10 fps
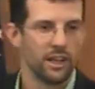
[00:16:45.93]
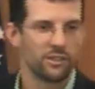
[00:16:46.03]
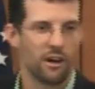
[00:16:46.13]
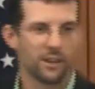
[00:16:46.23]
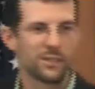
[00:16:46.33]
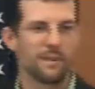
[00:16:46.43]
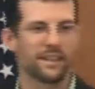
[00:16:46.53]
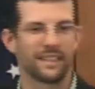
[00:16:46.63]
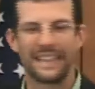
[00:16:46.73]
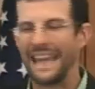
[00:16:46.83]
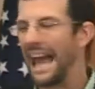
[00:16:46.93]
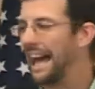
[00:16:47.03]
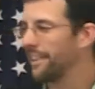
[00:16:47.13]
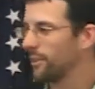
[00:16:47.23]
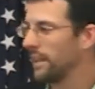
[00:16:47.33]
talks about the
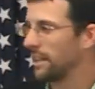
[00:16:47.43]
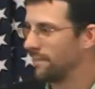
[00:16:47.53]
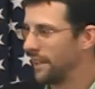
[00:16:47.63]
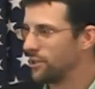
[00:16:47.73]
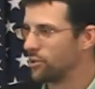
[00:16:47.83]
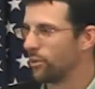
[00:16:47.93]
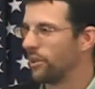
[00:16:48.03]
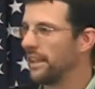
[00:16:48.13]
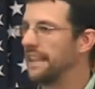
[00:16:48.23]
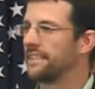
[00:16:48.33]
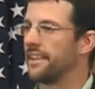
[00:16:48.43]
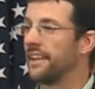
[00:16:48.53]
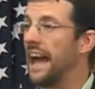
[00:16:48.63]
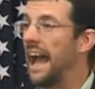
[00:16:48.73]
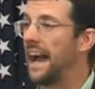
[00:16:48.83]
gathering of Israel in the
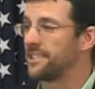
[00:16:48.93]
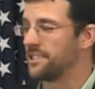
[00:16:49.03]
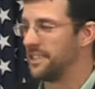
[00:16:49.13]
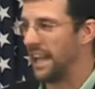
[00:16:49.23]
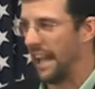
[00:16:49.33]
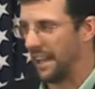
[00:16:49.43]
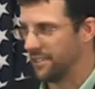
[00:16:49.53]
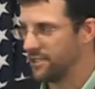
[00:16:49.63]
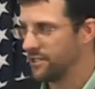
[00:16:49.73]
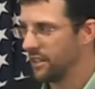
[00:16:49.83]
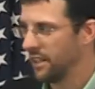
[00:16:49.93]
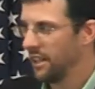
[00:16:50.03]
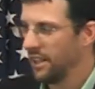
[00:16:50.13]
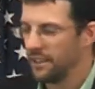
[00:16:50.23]
last days. The